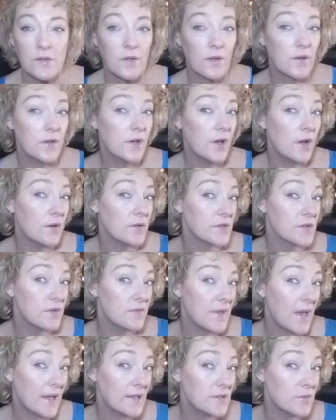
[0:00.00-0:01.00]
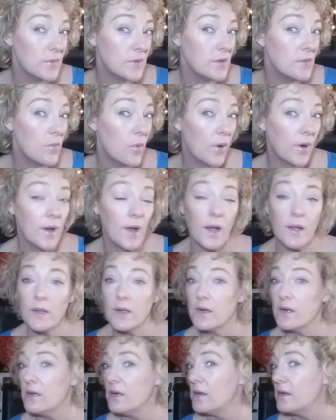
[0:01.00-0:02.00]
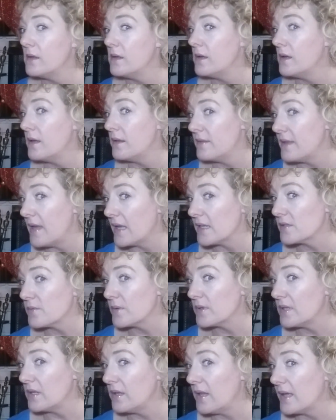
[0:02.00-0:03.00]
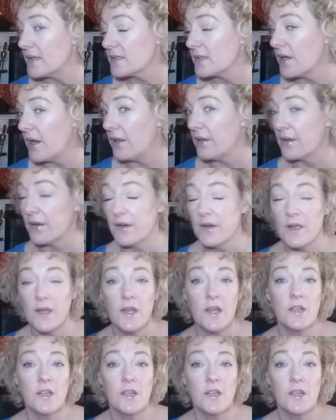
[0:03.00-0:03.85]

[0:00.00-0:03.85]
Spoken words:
There you go. So that's with the more color. That's with the less color.